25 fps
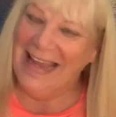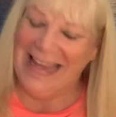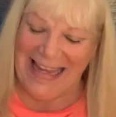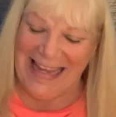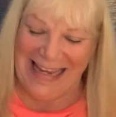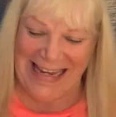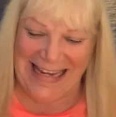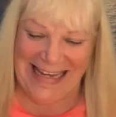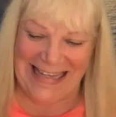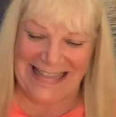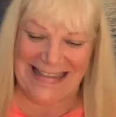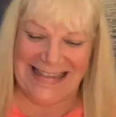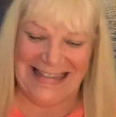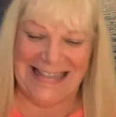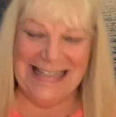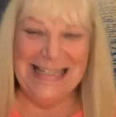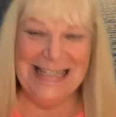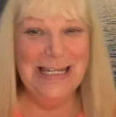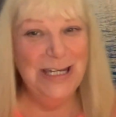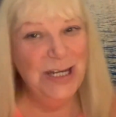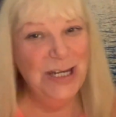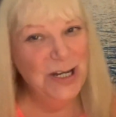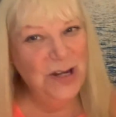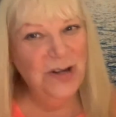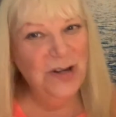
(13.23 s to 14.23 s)
In the
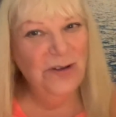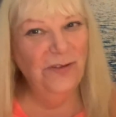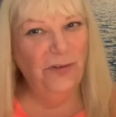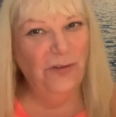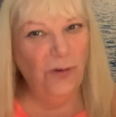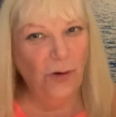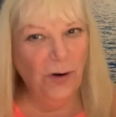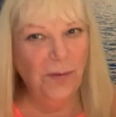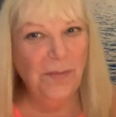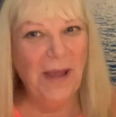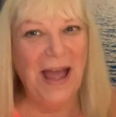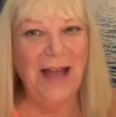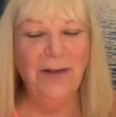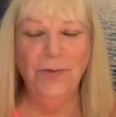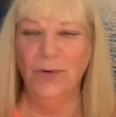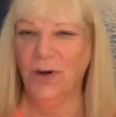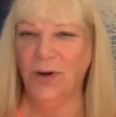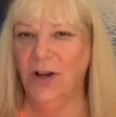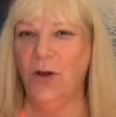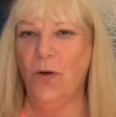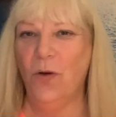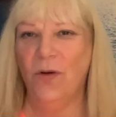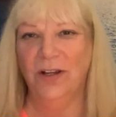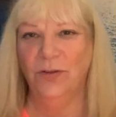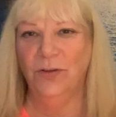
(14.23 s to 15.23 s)
new format, we're
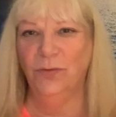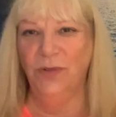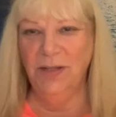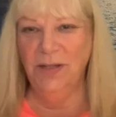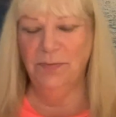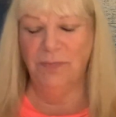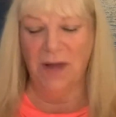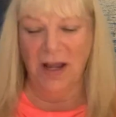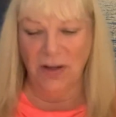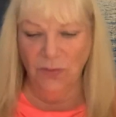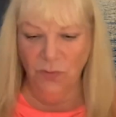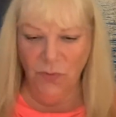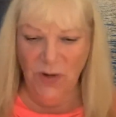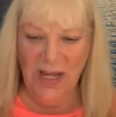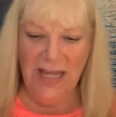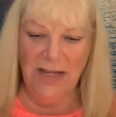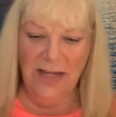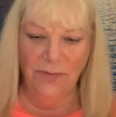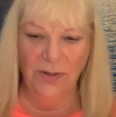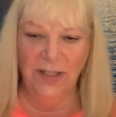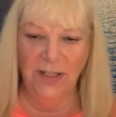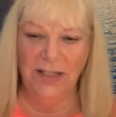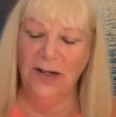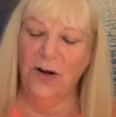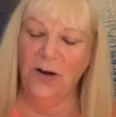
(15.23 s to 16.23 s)
going week by week
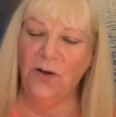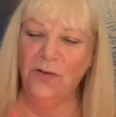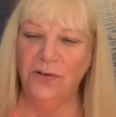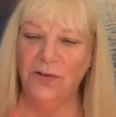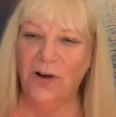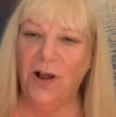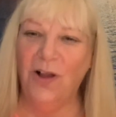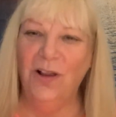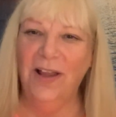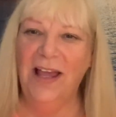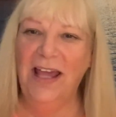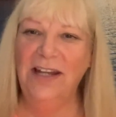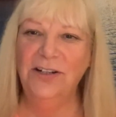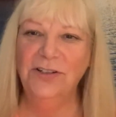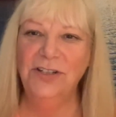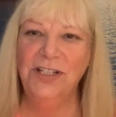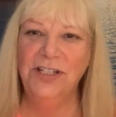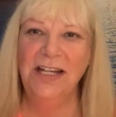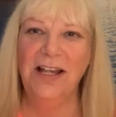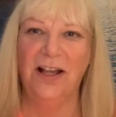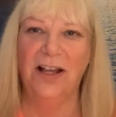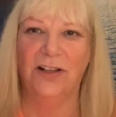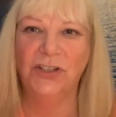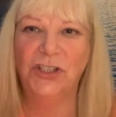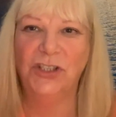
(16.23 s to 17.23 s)
with an overall
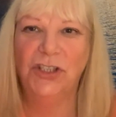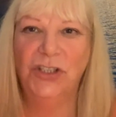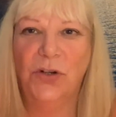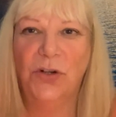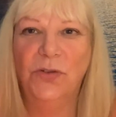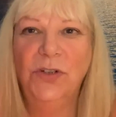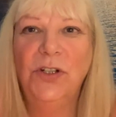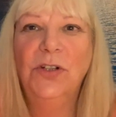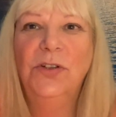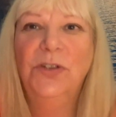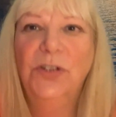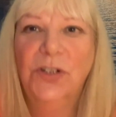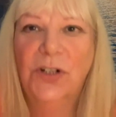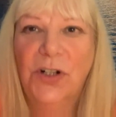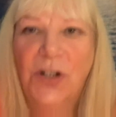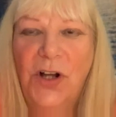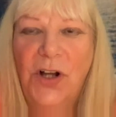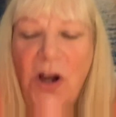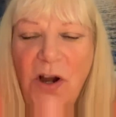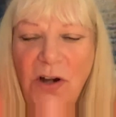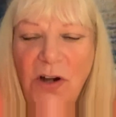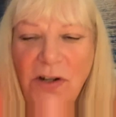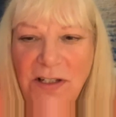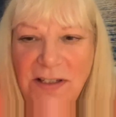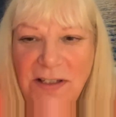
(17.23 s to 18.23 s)
energy. I'll show you your
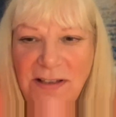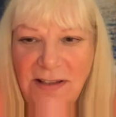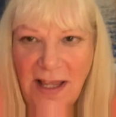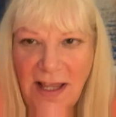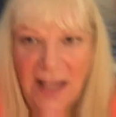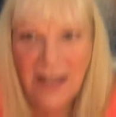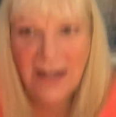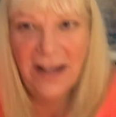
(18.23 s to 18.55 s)
cards that